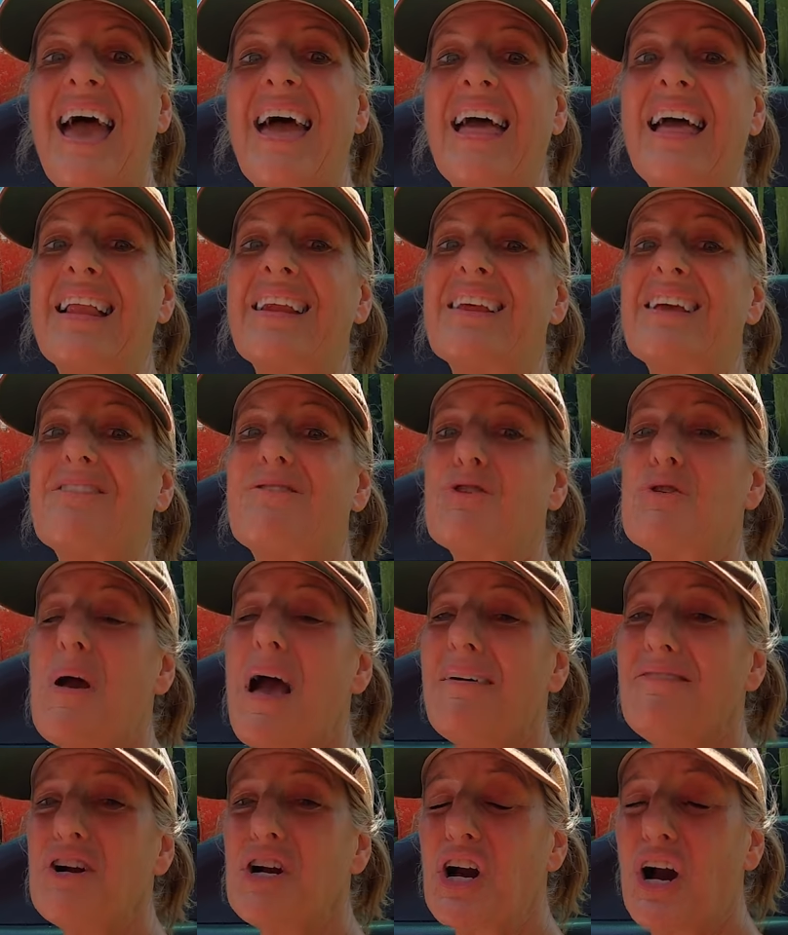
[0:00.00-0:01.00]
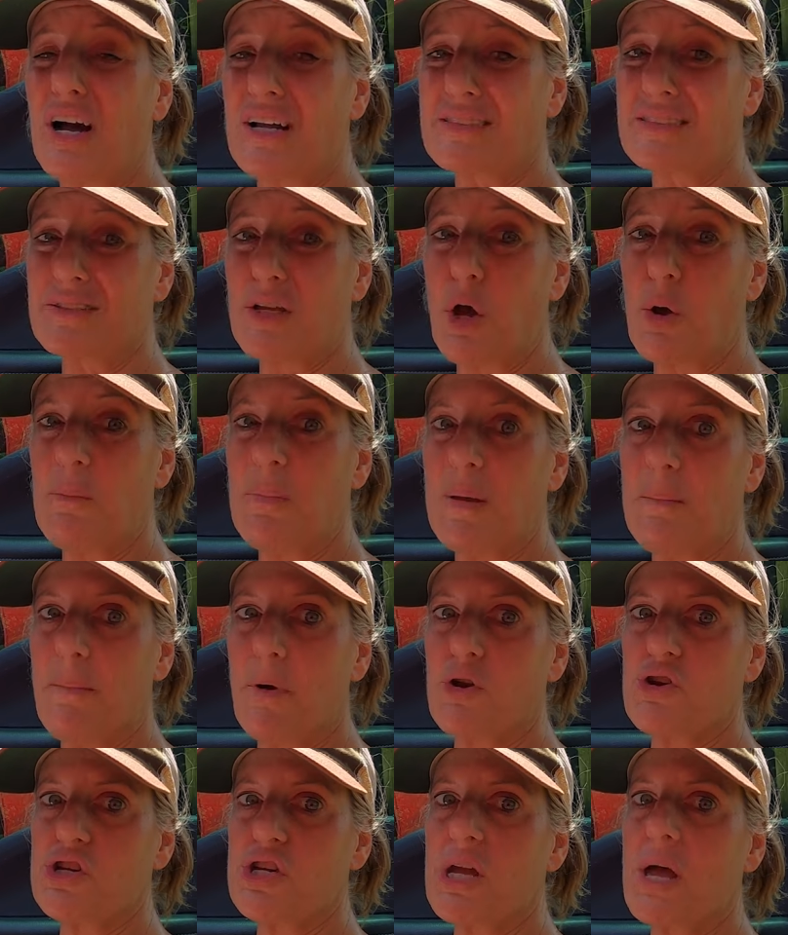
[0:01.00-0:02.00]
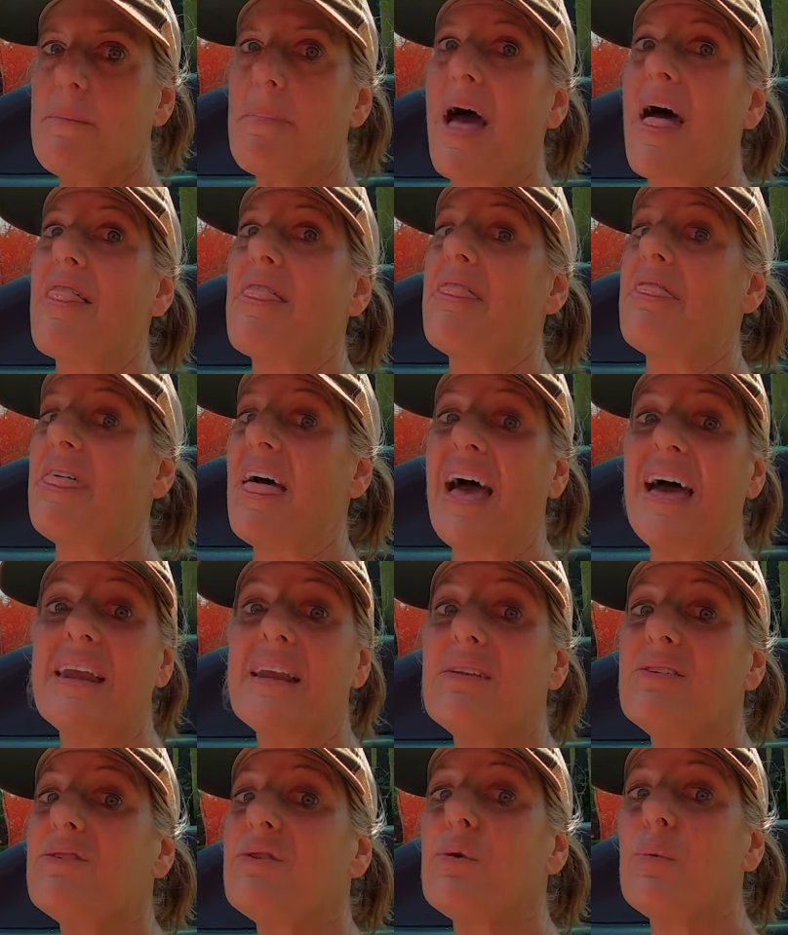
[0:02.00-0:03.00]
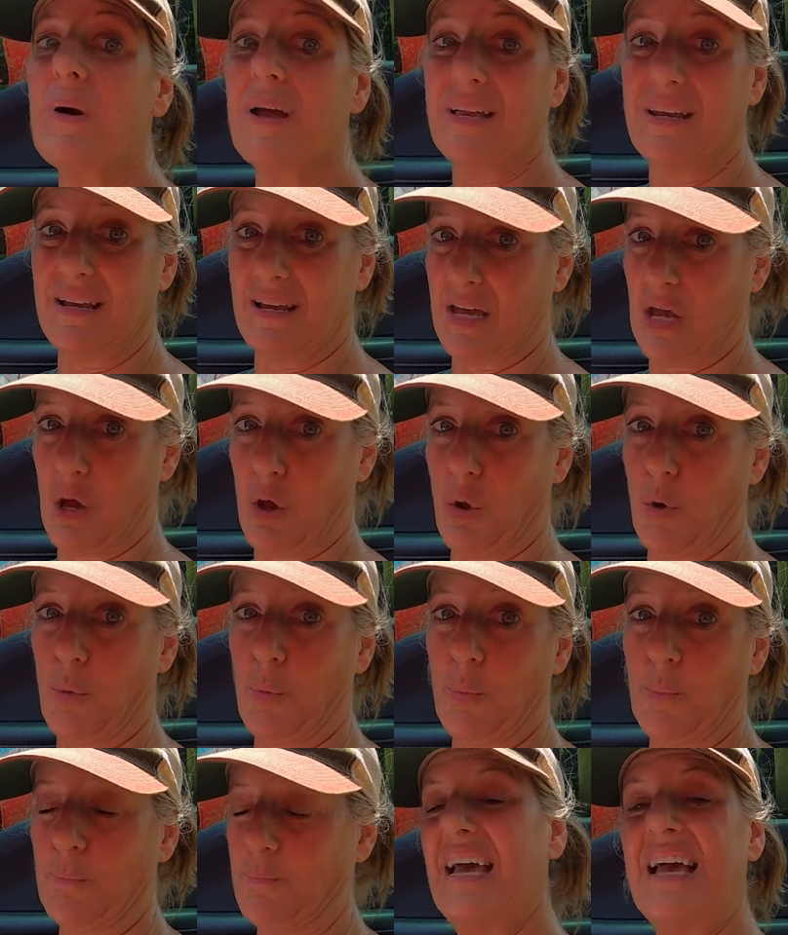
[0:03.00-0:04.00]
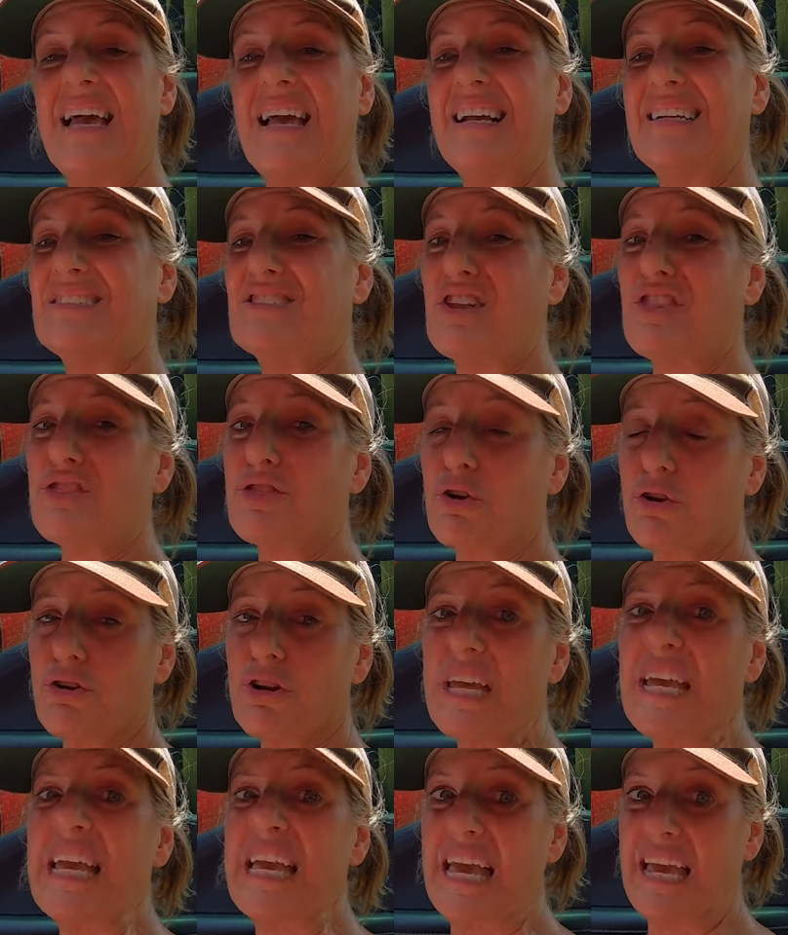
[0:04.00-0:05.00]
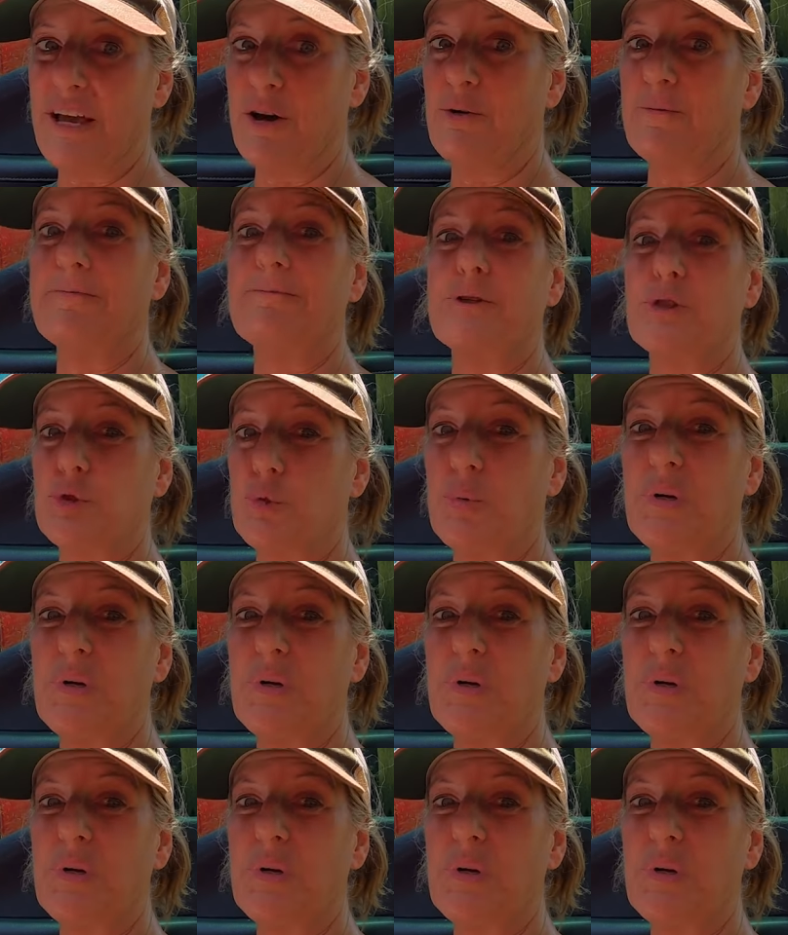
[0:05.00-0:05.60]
And if you have a Costco membership, that is the way to go. It's a 30 count for